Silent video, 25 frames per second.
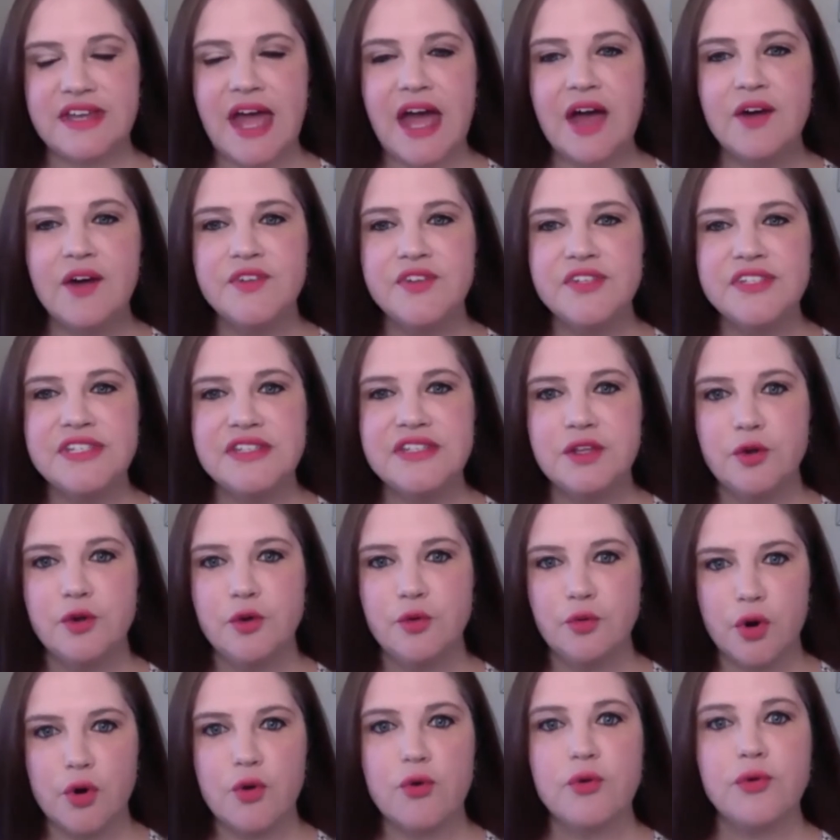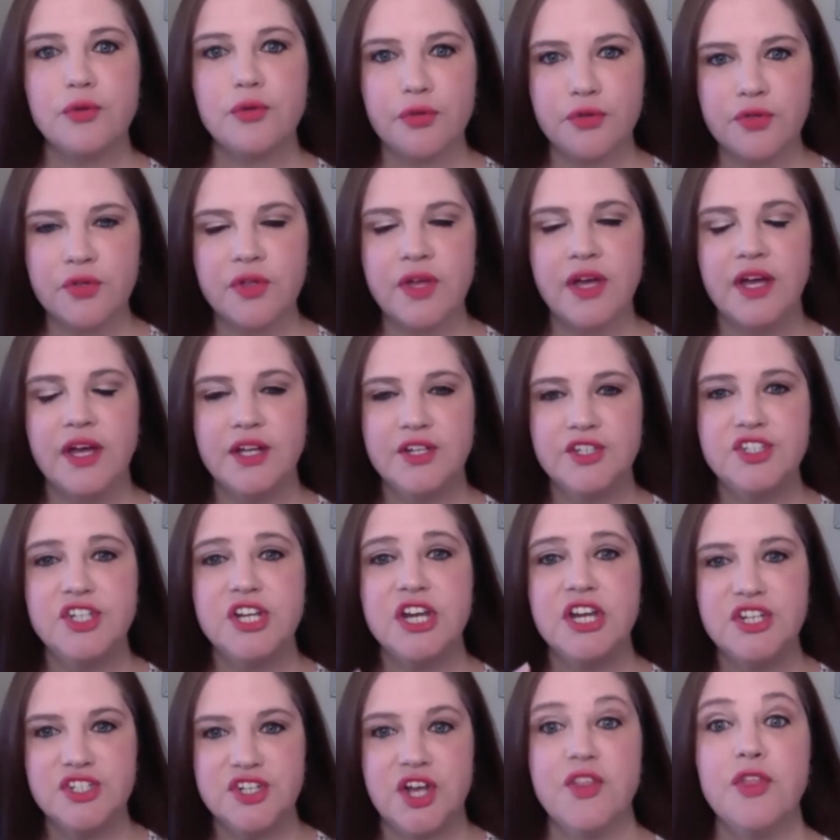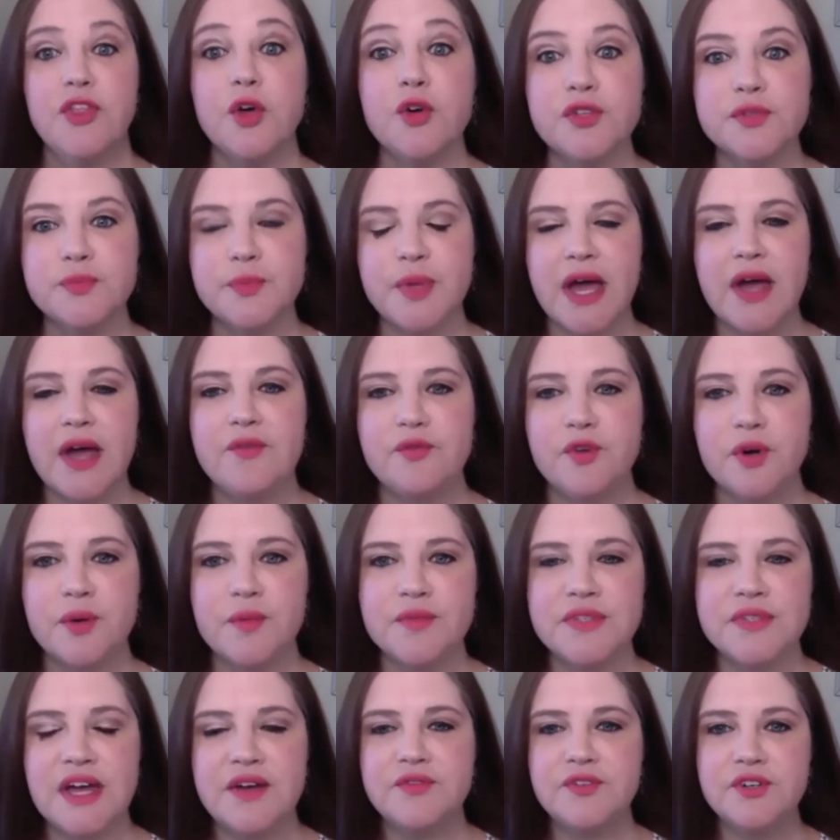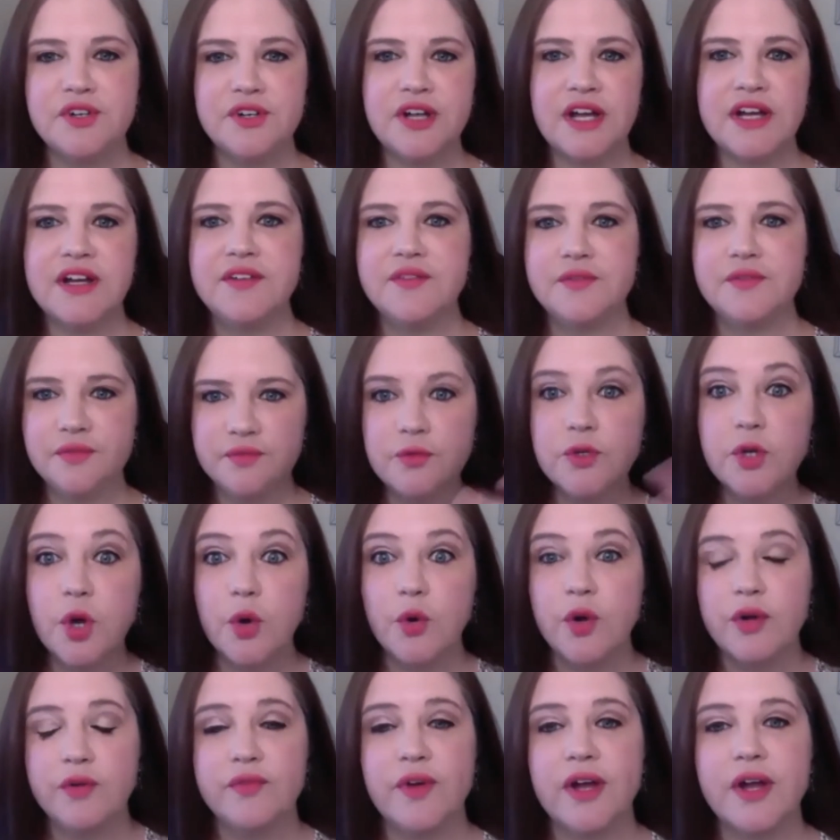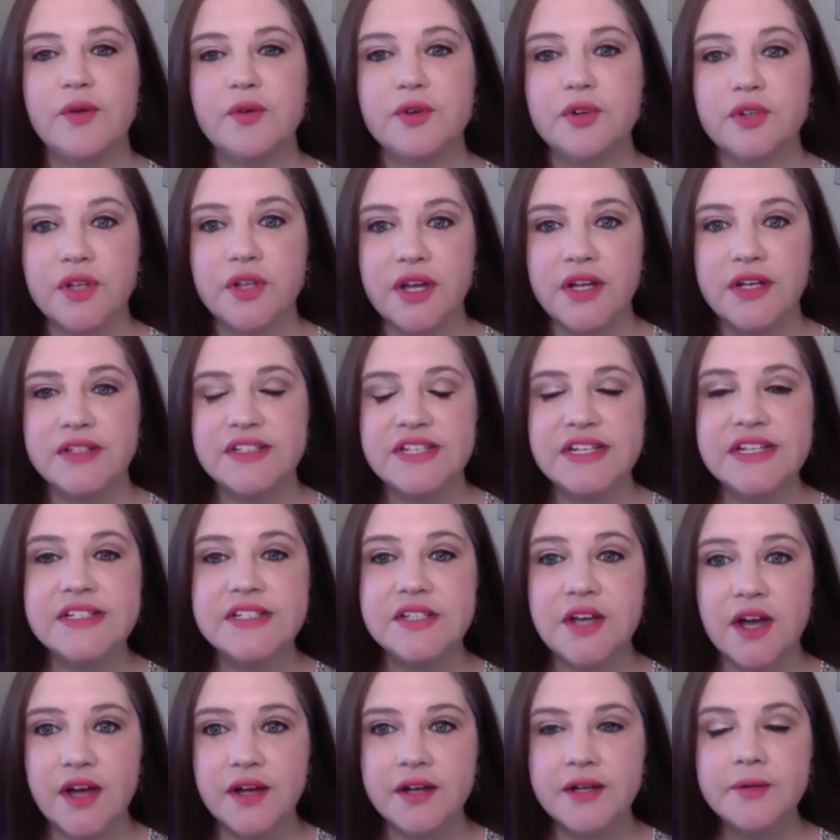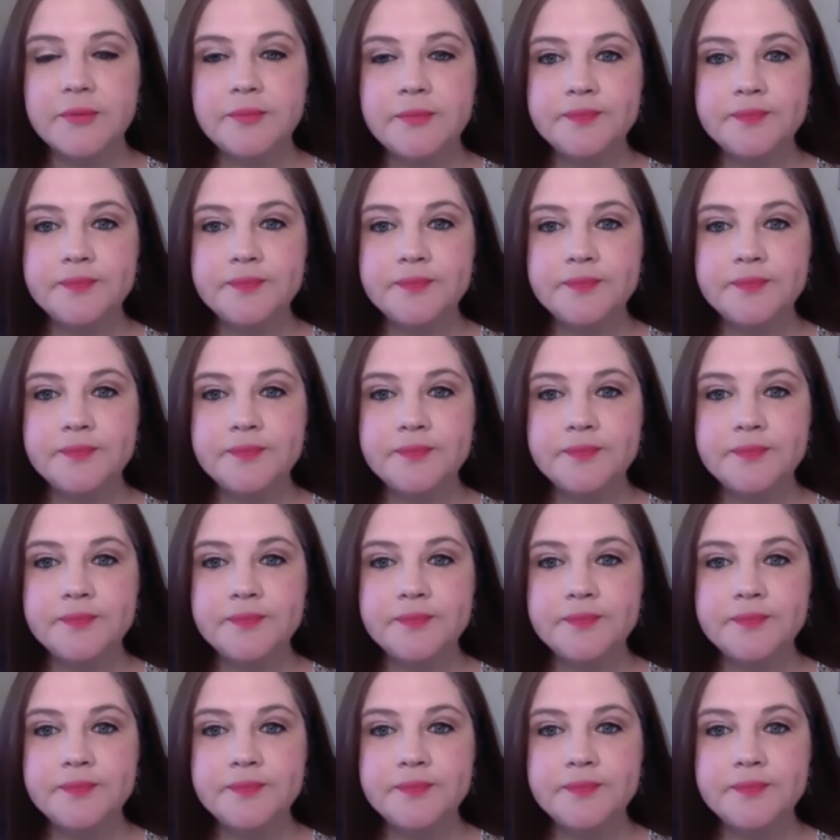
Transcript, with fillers: How have you seen the growth change on those platforms after kind of going viral on TikTok?